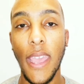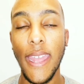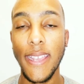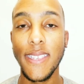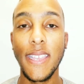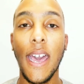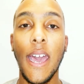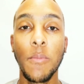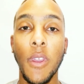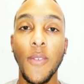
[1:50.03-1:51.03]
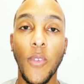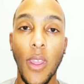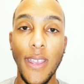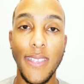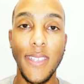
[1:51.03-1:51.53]
And it's time
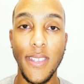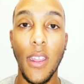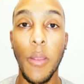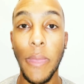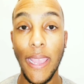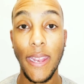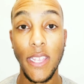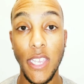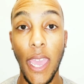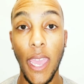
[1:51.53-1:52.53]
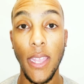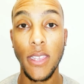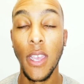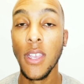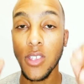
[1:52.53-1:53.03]
for us to start making a
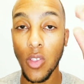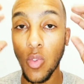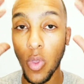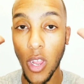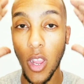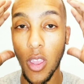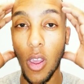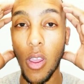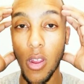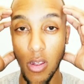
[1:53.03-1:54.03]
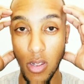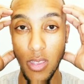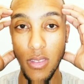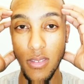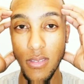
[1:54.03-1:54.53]
change. So you want to guard
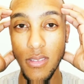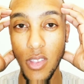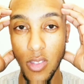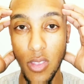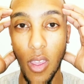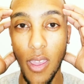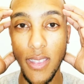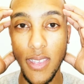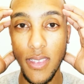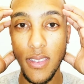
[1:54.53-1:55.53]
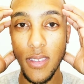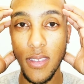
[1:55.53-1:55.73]
your thoughts.